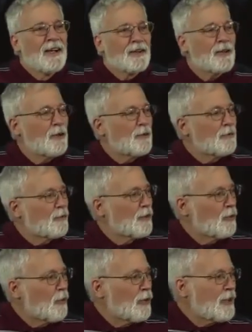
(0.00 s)
So
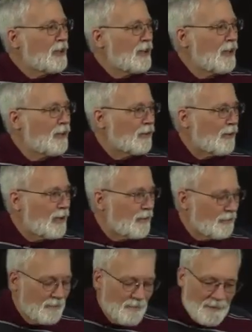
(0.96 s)
for a working
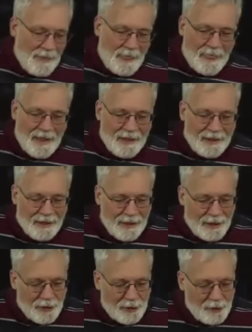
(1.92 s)
telegraph,
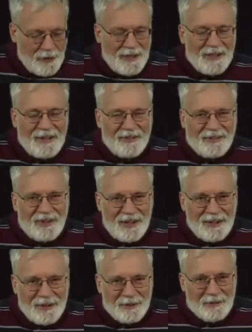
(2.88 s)
you need a
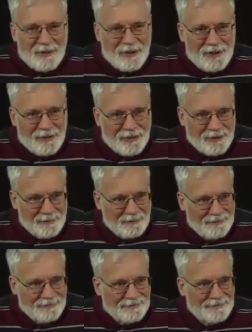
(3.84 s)
sending device,
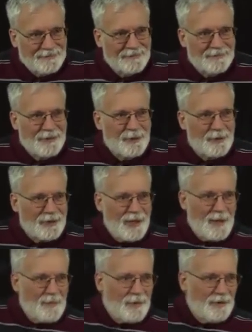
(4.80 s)
a little
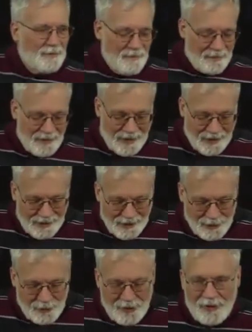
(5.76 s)
tapper.
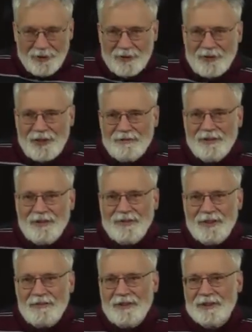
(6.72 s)
You need a
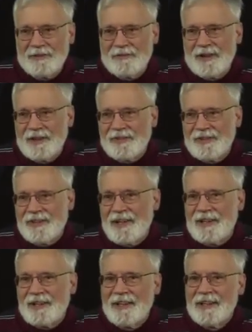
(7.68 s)
receiving device
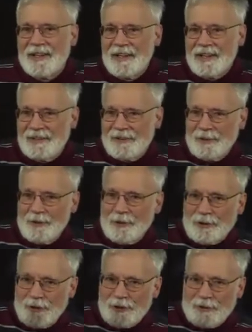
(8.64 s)
that is a little
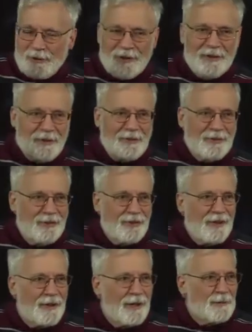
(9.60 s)
clicker on the other
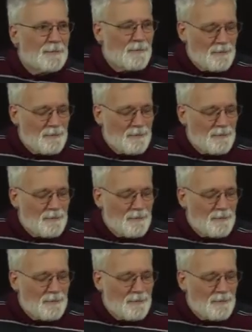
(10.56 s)
side.